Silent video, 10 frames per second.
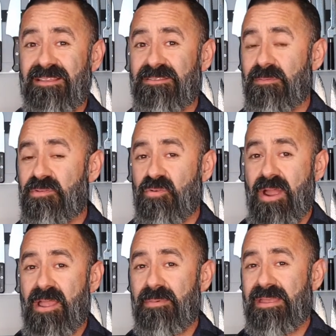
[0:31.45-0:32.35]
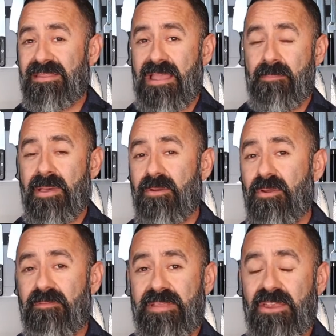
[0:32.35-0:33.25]
subscribe, hit that bell
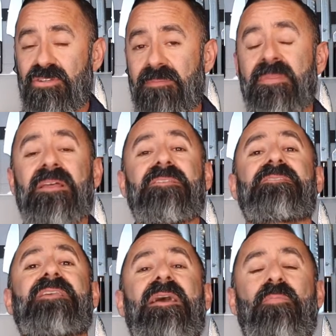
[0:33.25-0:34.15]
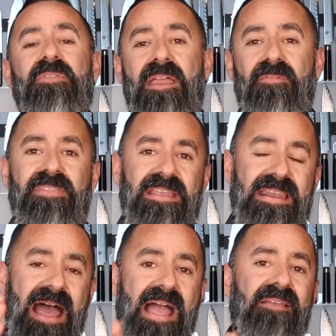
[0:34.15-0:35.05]
notification to stay up with everything
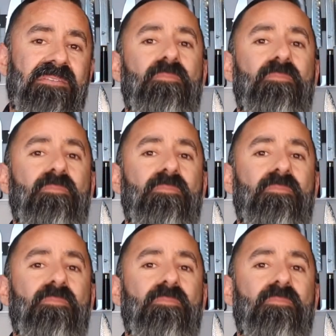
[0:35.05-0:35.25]
knives.